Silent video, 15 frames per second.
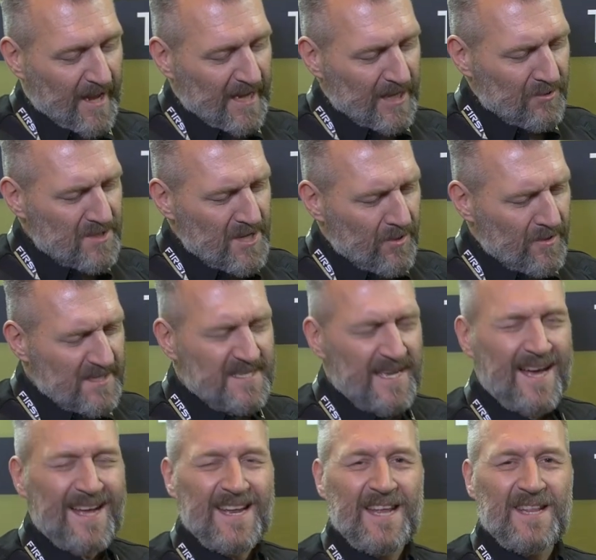You'll notice
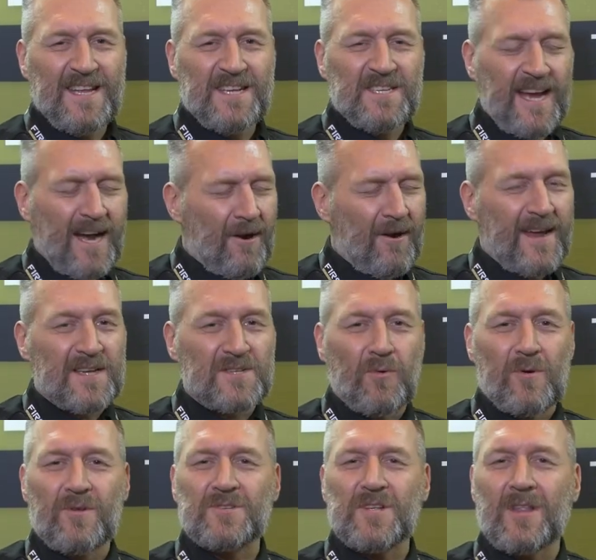that in these areas
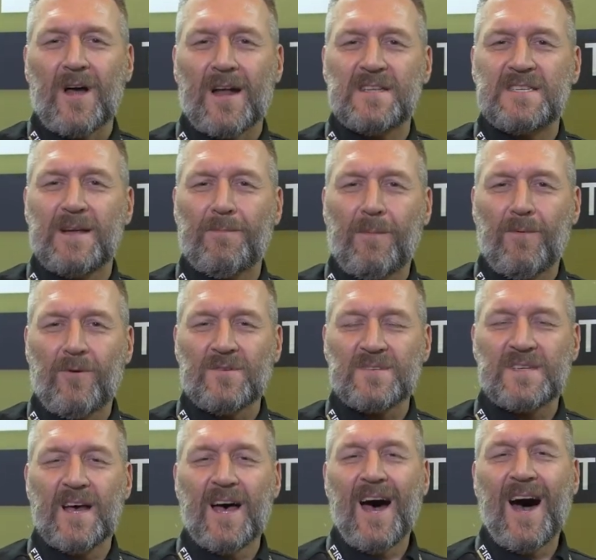where there's a lot of zipper
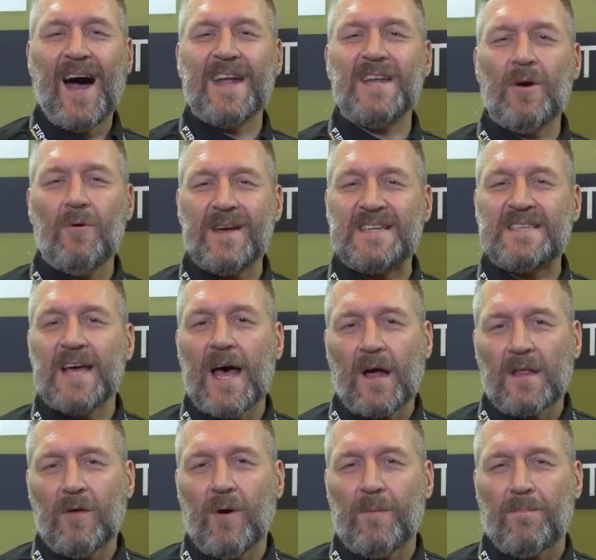pulls, I know
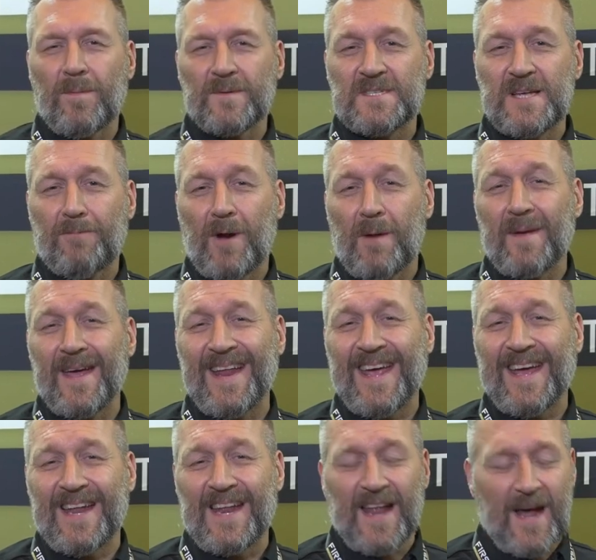exactly what zipper I'm
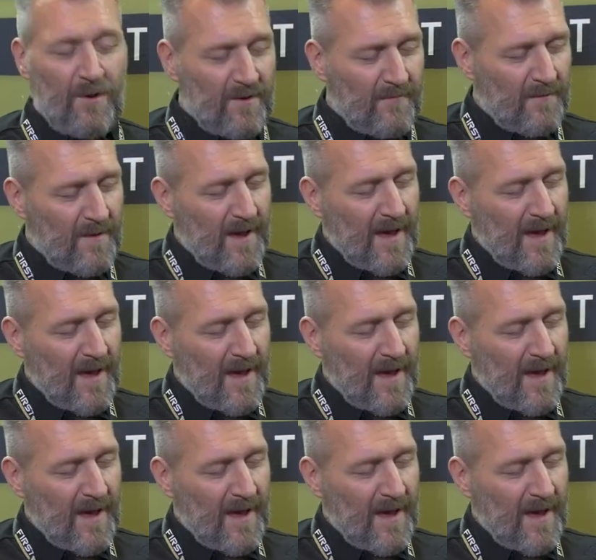getting in and out of.